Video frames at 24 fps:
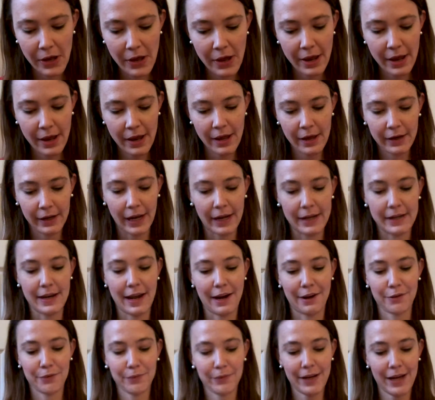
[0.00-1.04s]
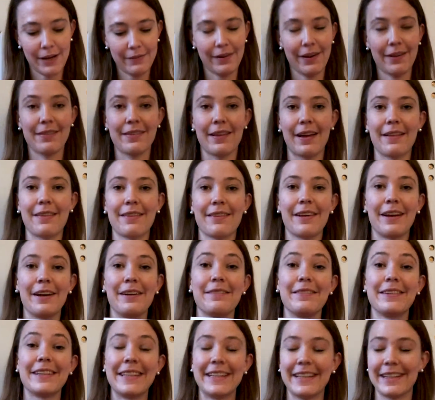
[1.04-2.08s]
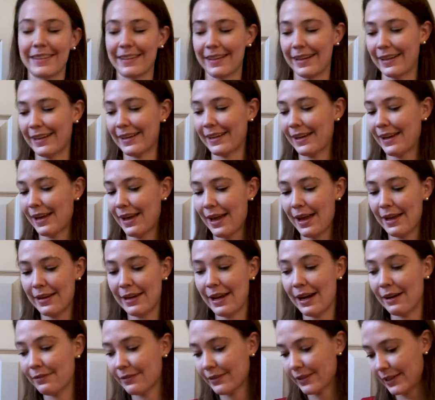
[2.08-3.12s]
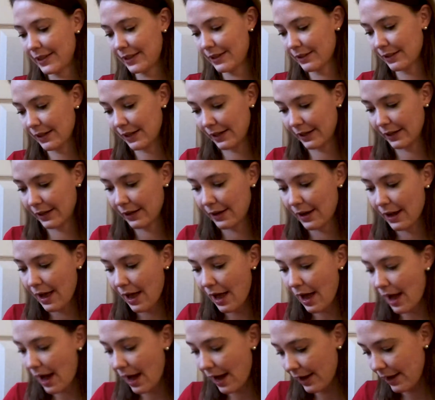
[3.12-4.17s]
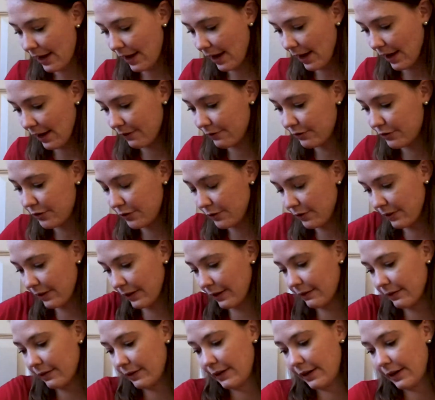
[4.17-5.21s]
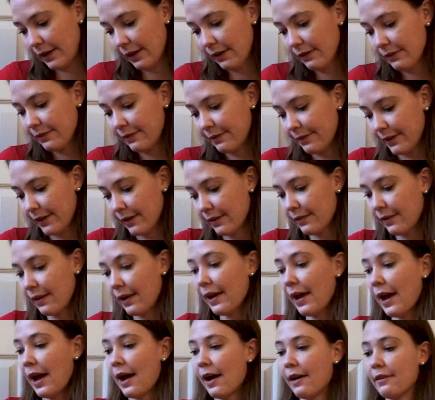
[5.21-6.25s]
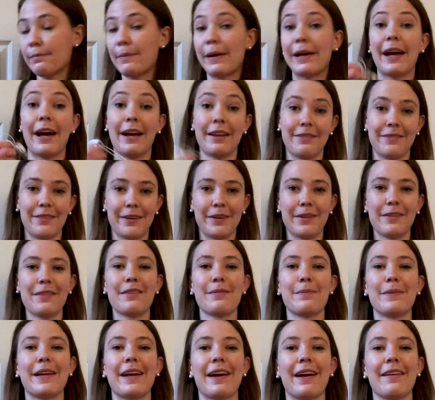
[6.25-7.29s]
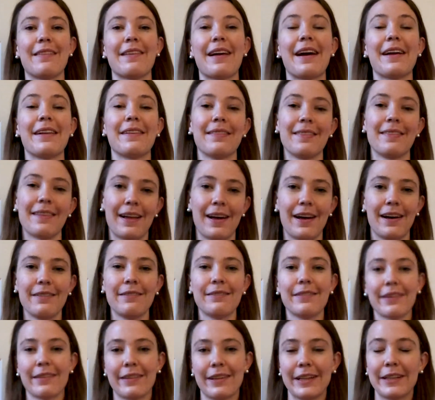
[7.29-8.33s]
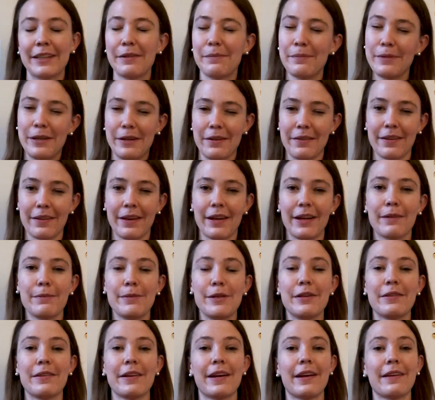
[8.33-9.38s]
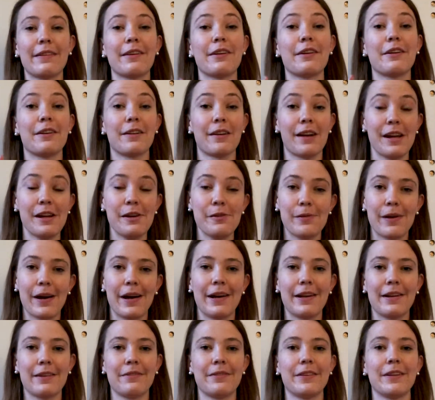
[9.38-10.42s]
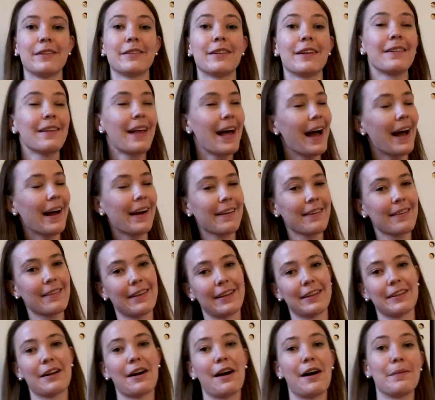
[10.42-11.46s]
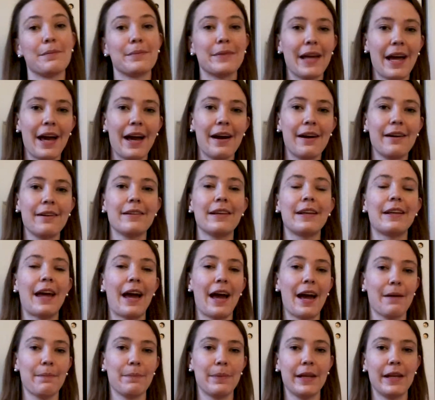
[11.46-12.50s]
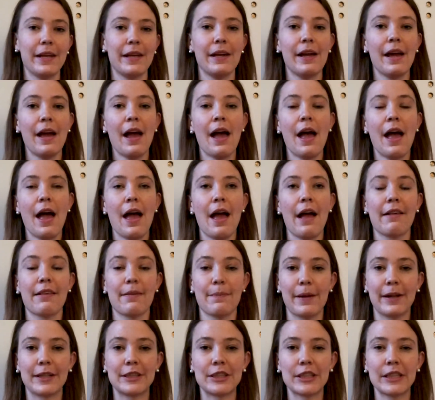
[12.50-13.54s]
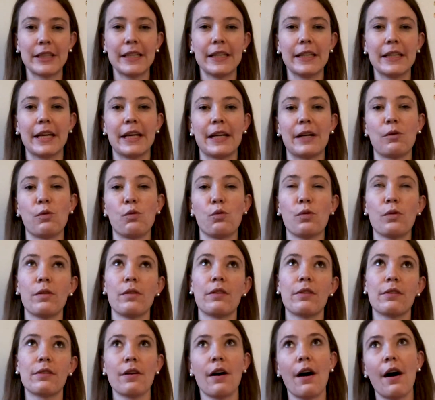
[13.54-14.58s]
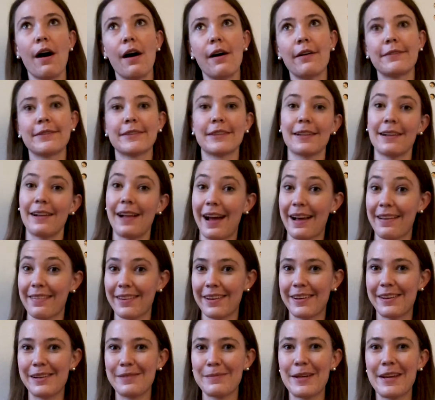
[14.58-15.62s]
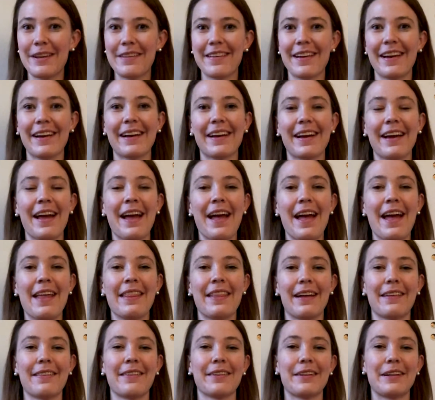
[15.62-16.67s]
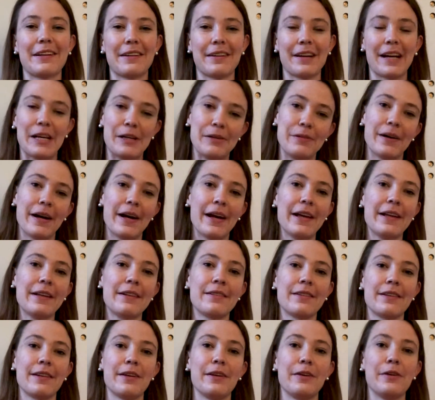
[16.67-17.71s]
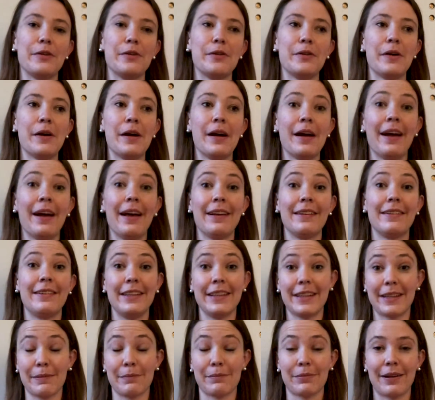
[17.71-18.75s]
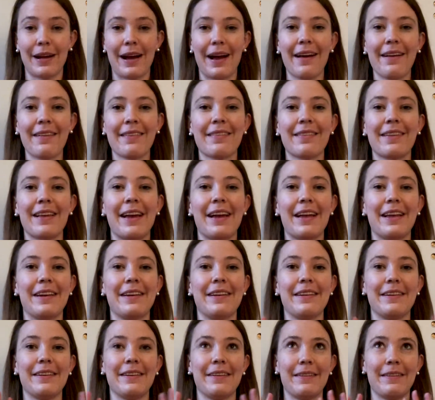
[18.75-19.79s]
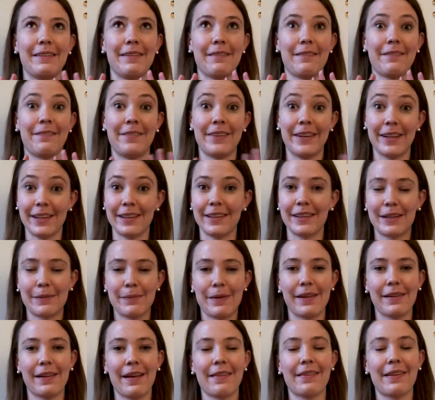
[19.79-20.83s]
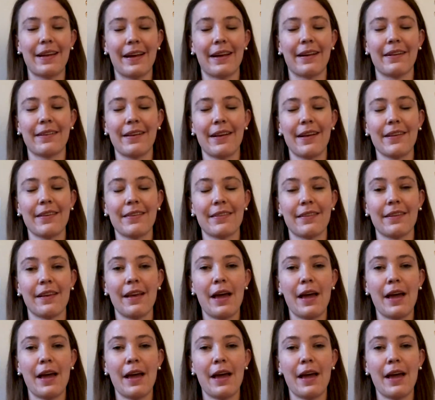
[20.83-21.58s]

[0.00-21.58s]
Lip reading: Okay, next we have our sense of hearing. Now for hearing, I have two things in here. First, I have my headphones because I love listening to music. Music is a great way to feel relaxed and calm down and happy, especially like soft classical music. That's a great way to decompress and feel a little bit less anxious.